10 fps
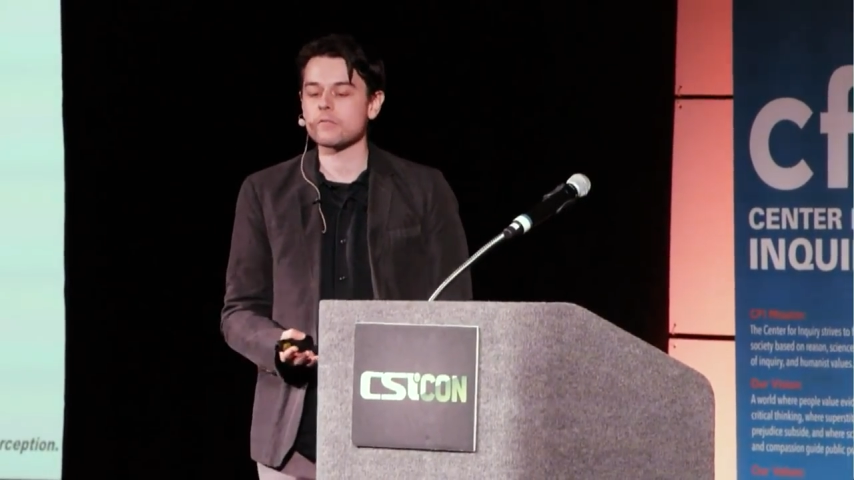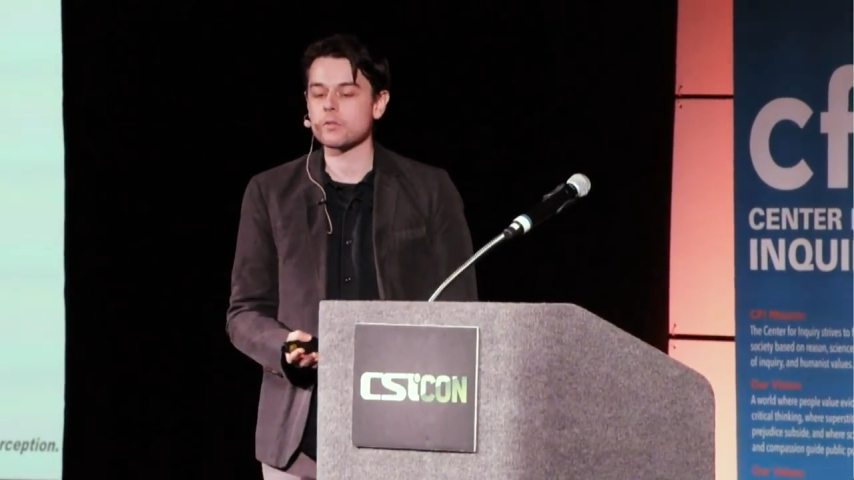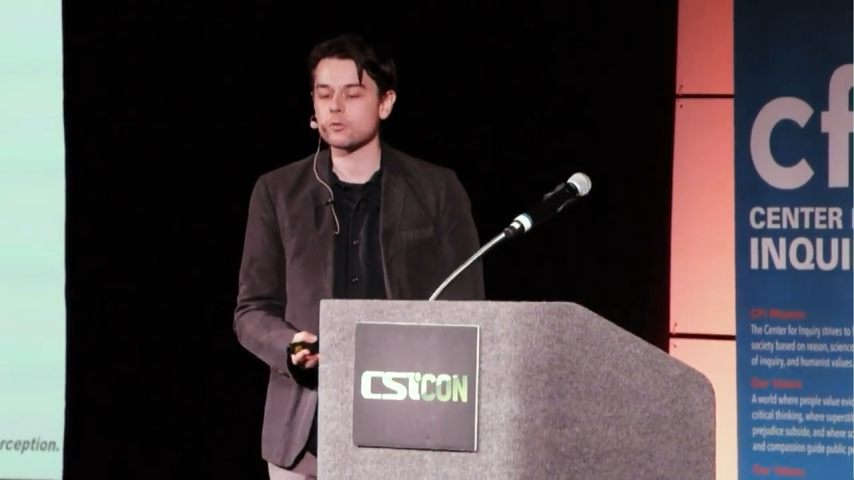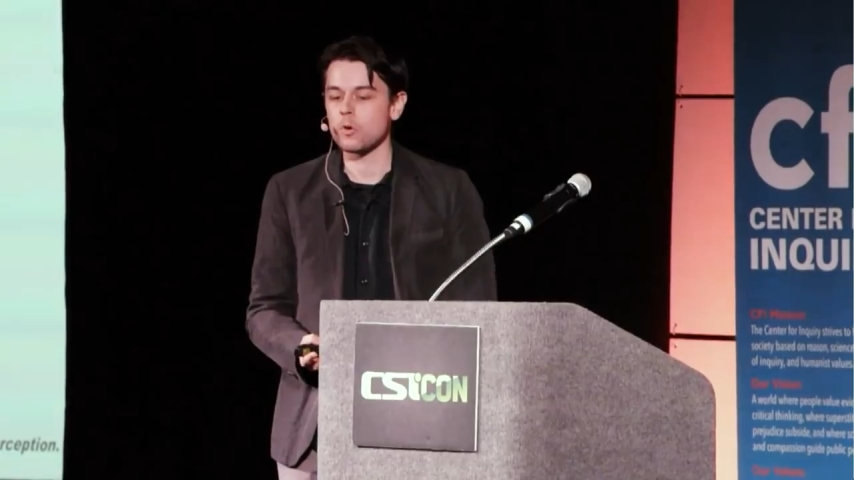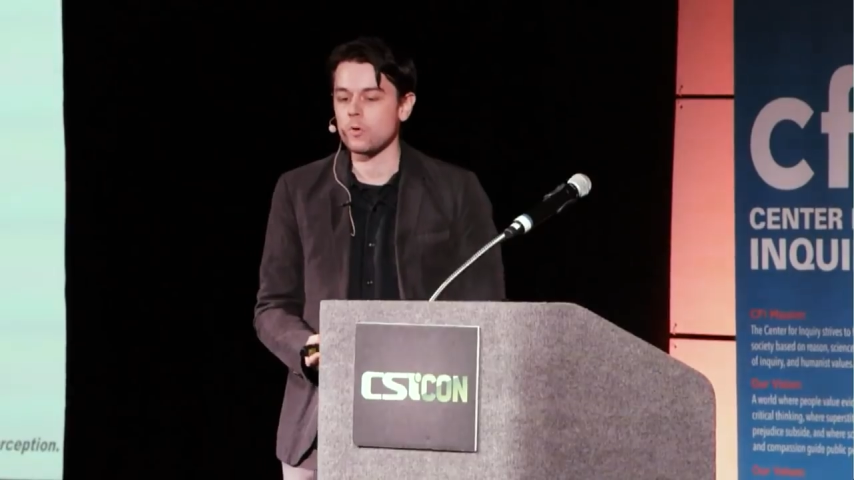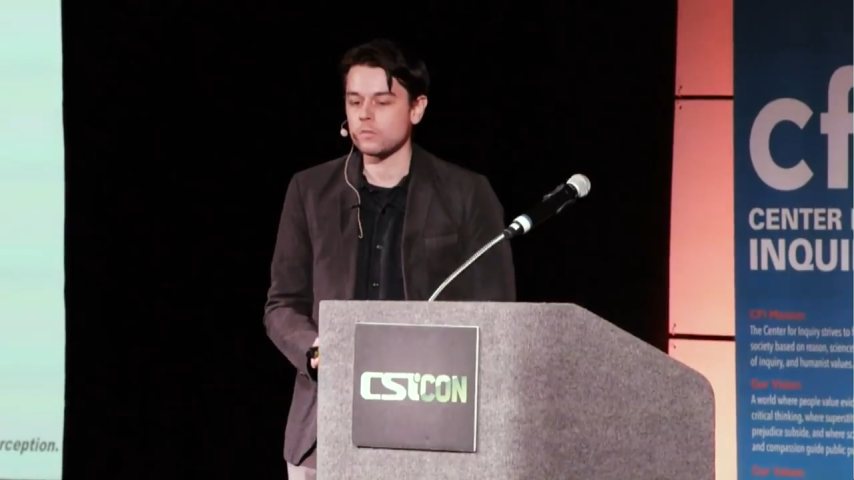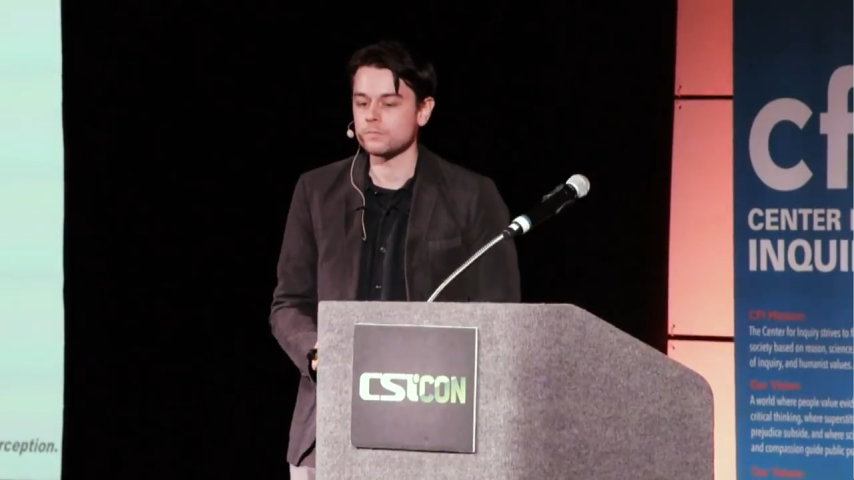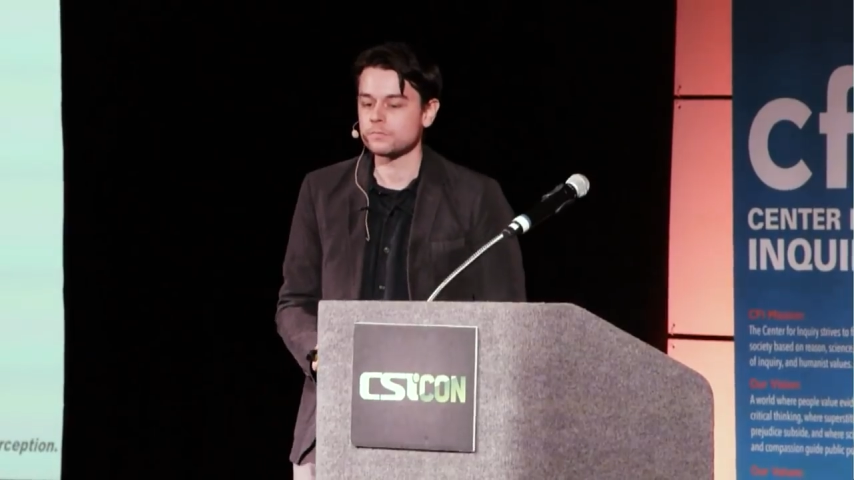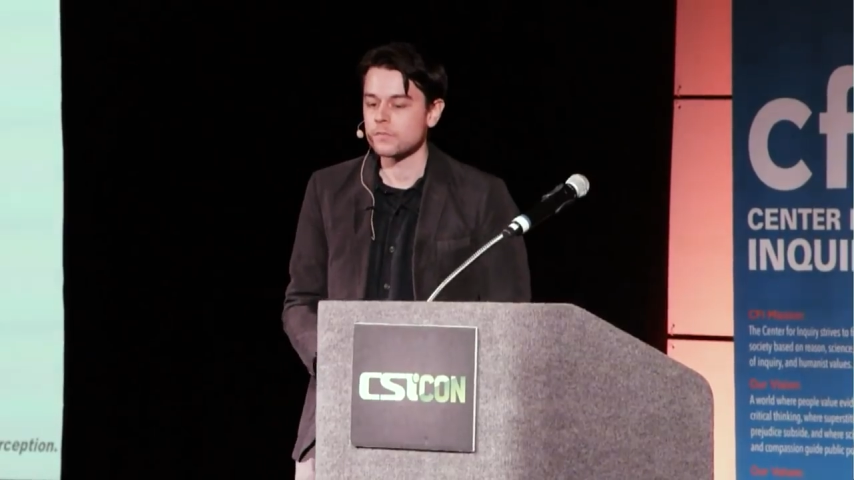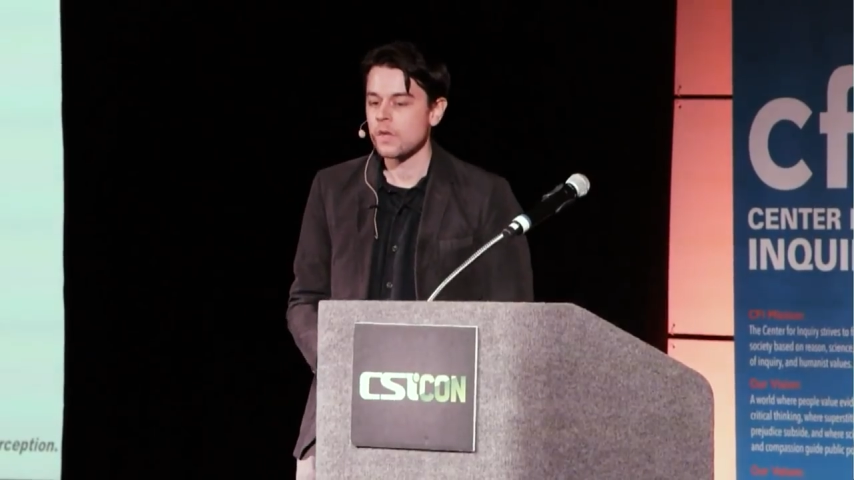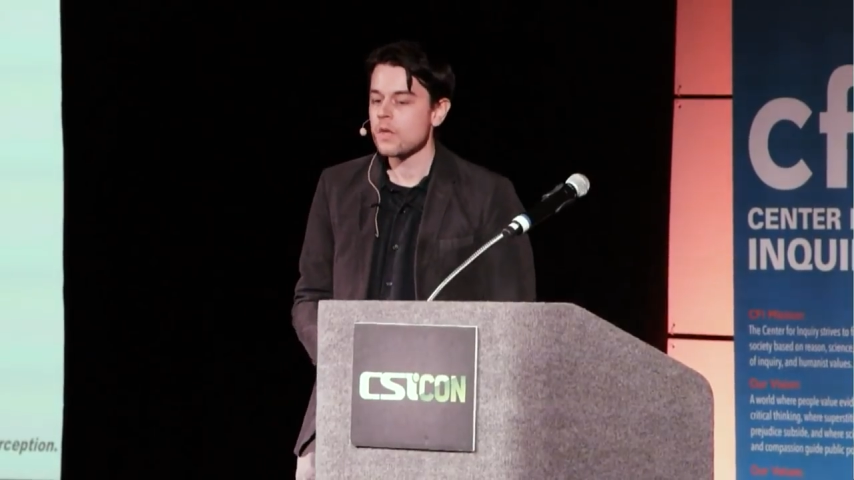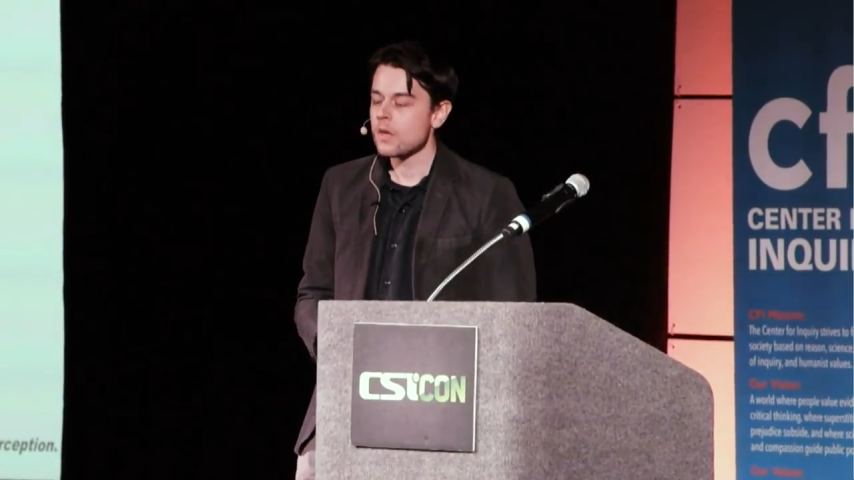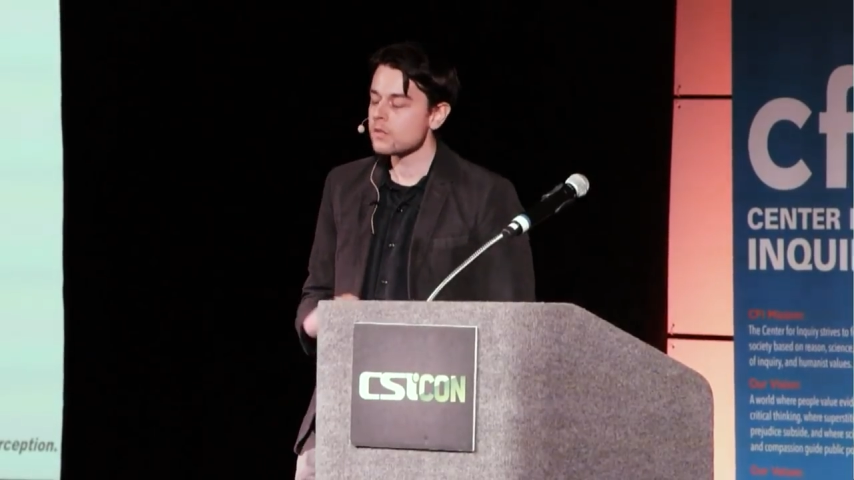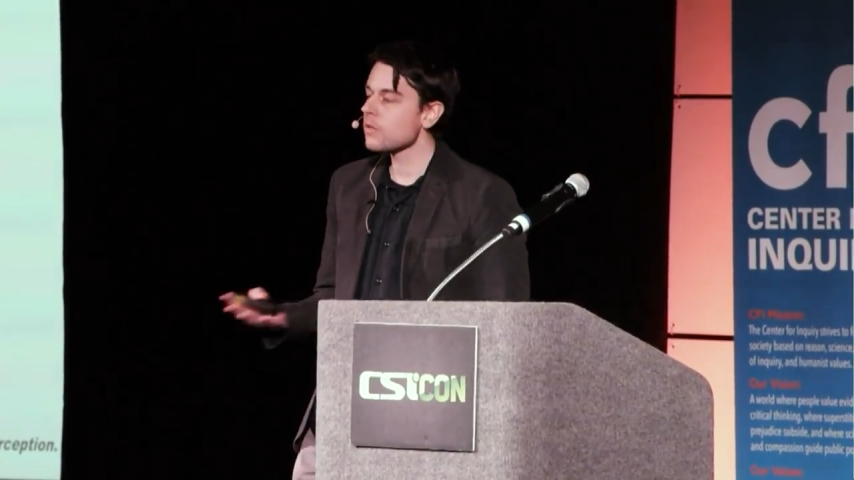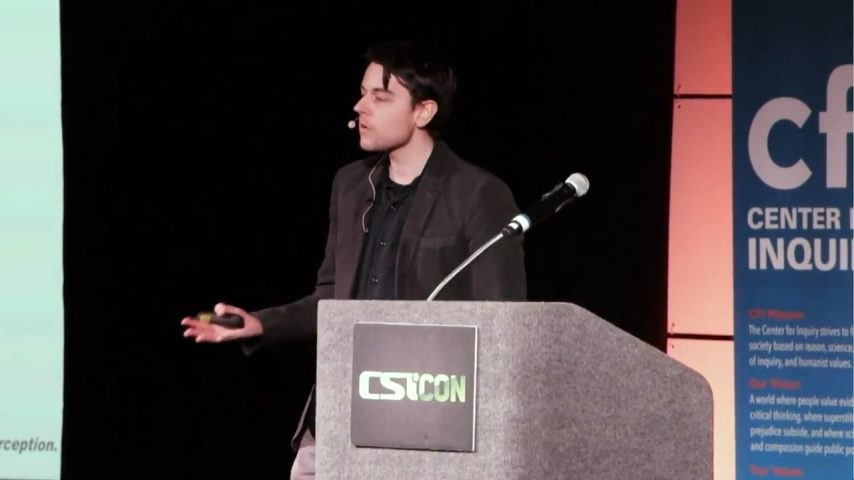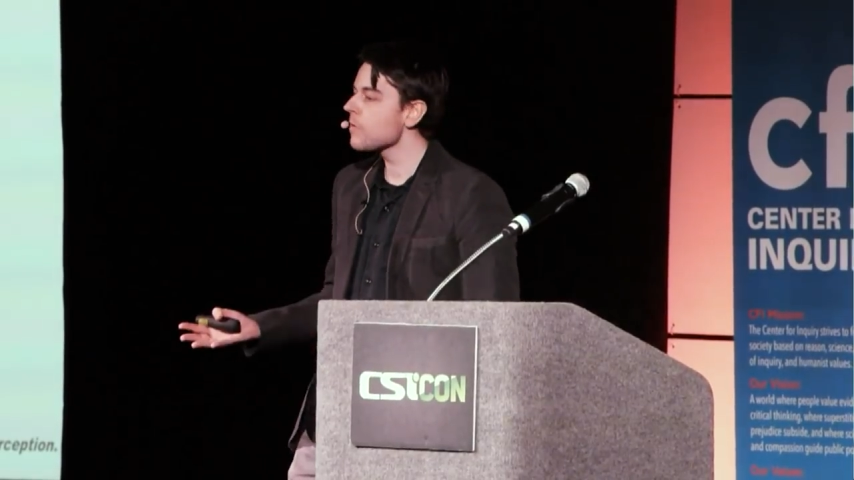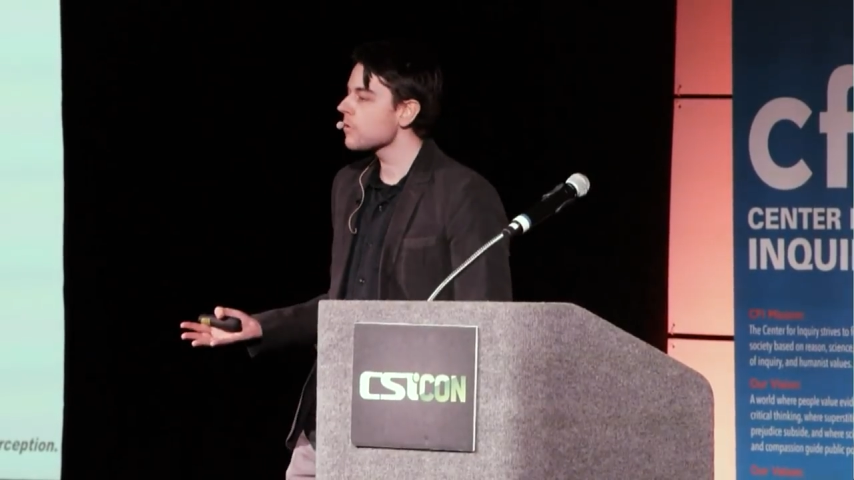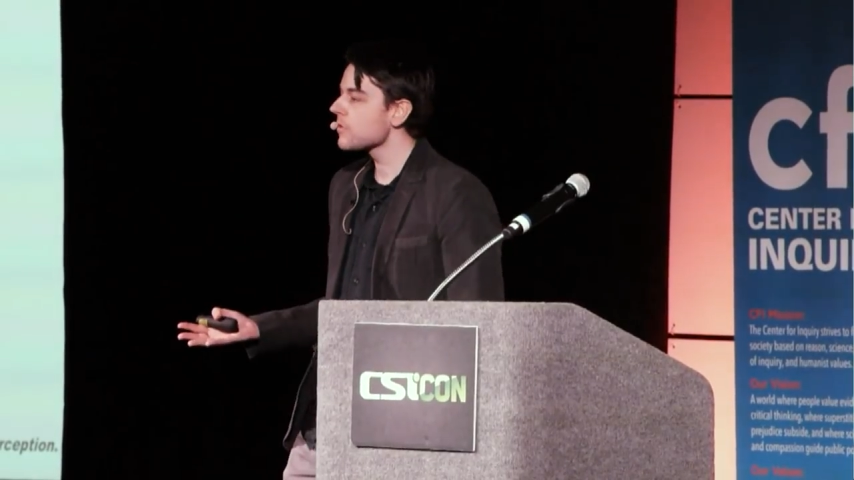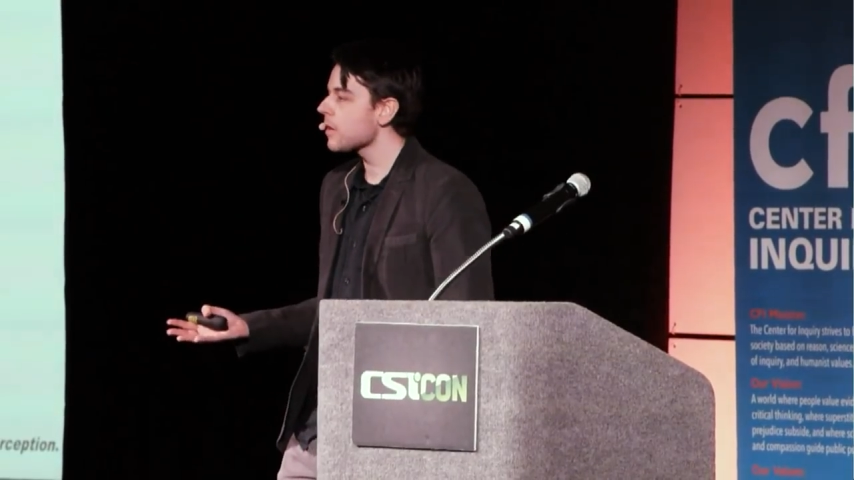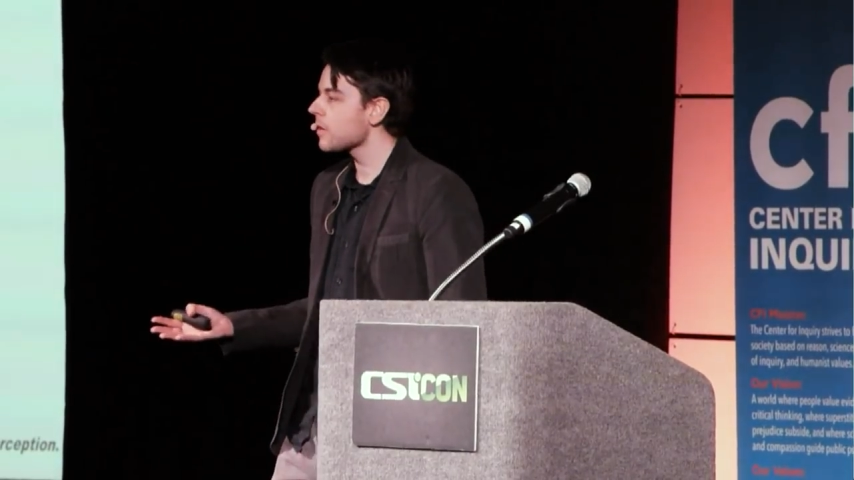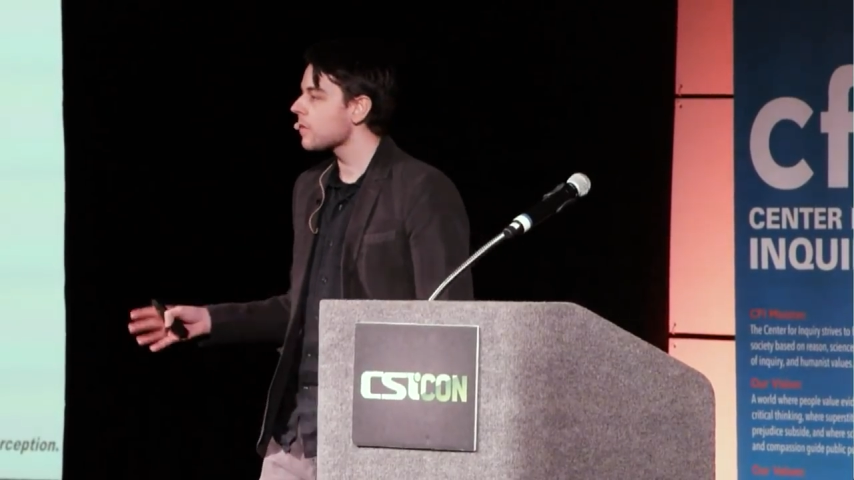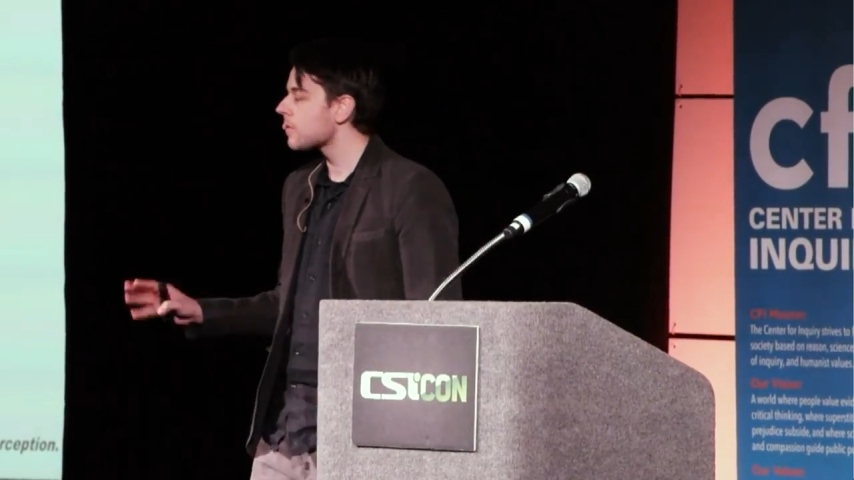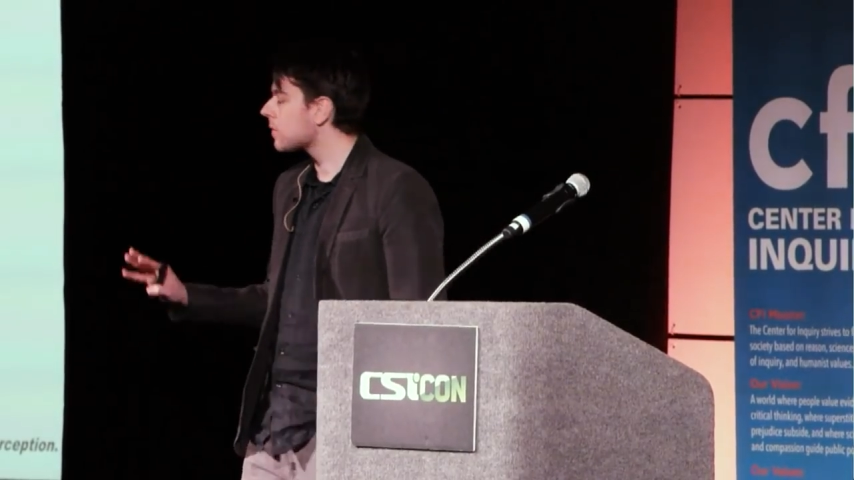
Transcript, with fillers: of control. And so the authors argue